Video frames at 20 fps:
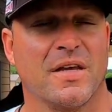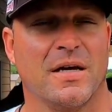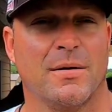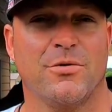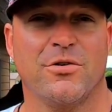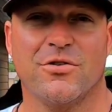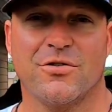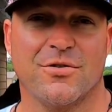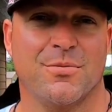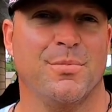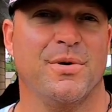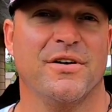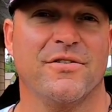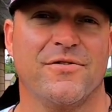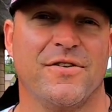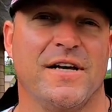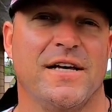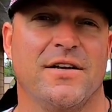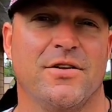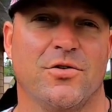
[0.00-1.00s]
I'm just a big
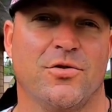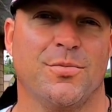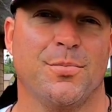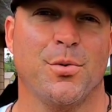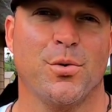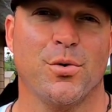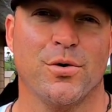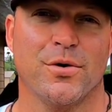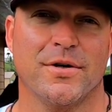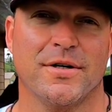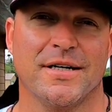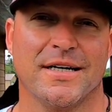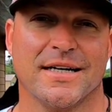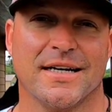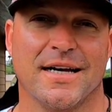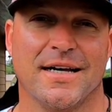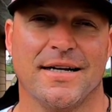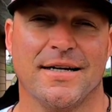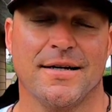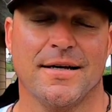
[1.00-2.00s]
fan of the sport, and I
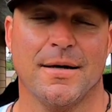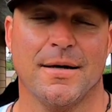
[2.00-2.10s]
kind of